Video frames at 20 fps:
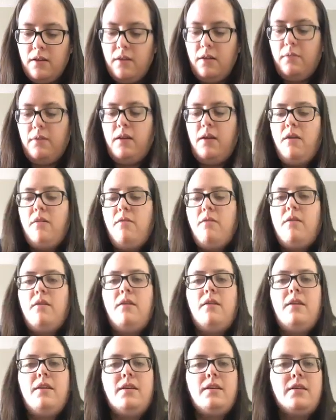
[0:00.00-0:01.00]
There we go.
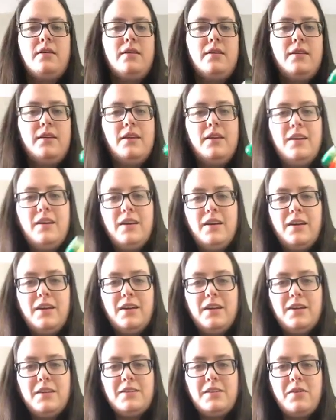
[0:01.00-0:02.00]

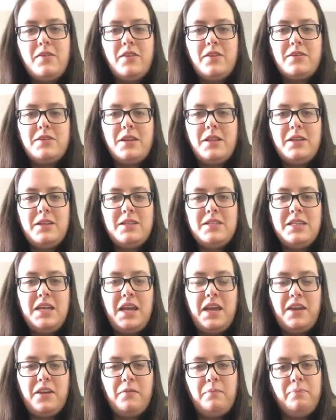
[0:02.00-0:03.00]
So there's our little
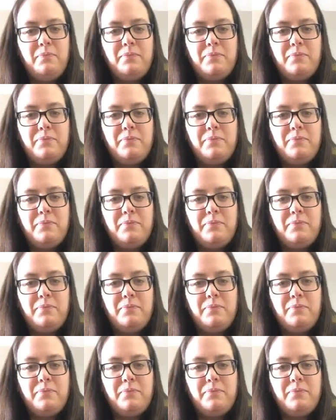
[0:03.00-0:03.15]
snake.